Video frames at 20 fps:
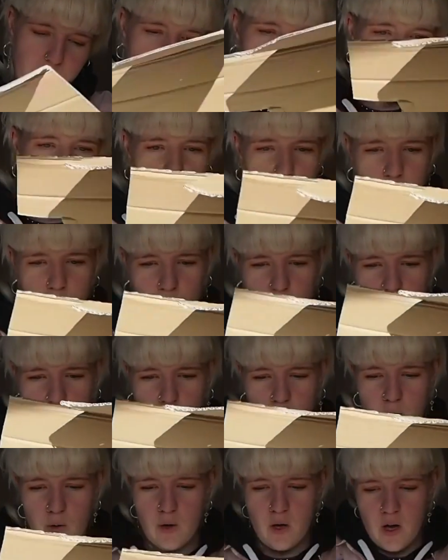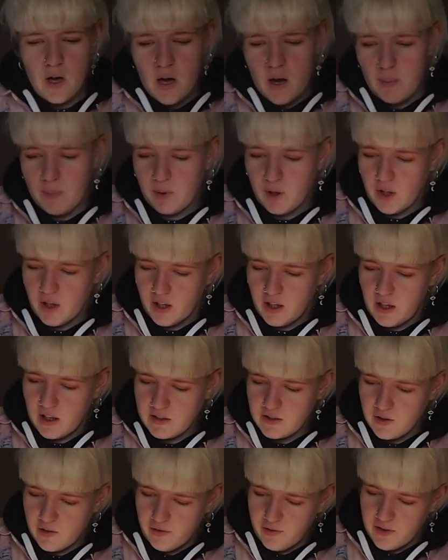There we go. I'm going to
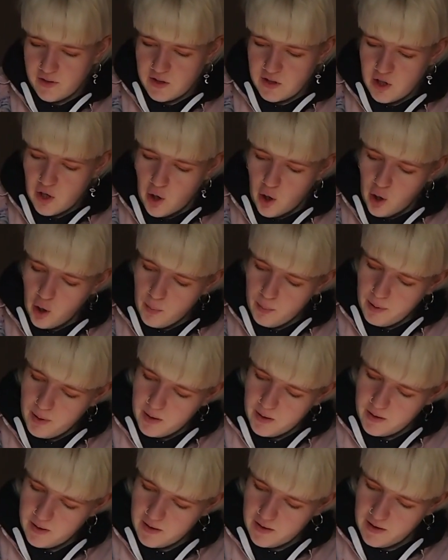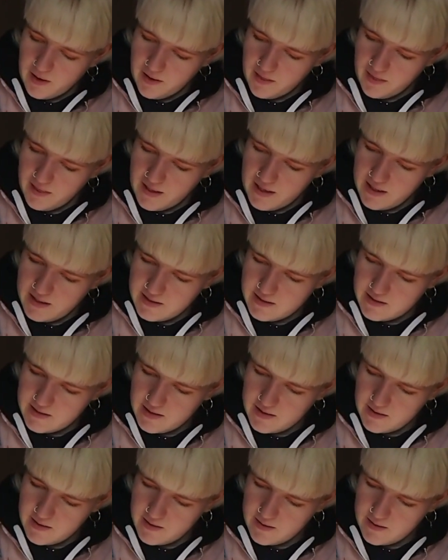cut off the top like this.